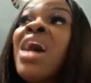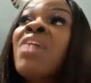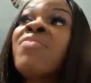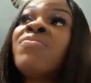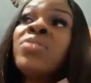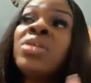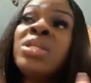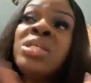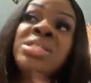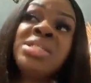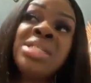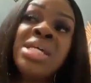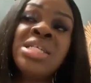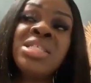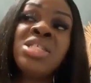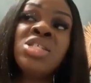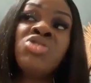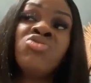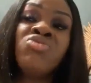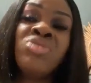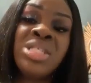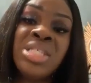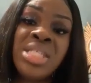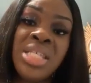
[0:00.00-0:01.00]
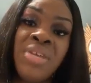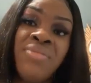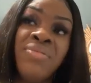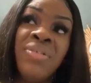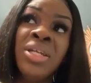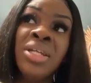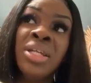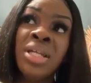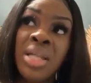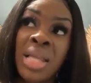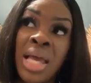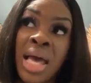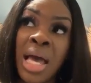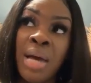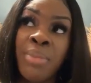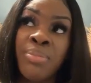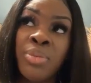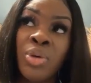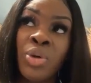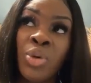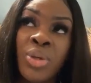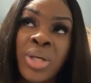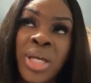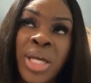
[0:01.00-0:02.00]
after the test is received in the lab,
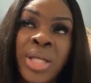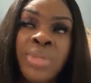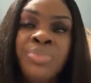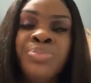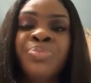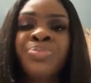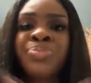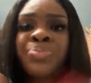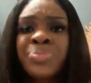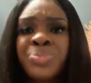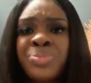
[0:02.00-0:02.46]
okay?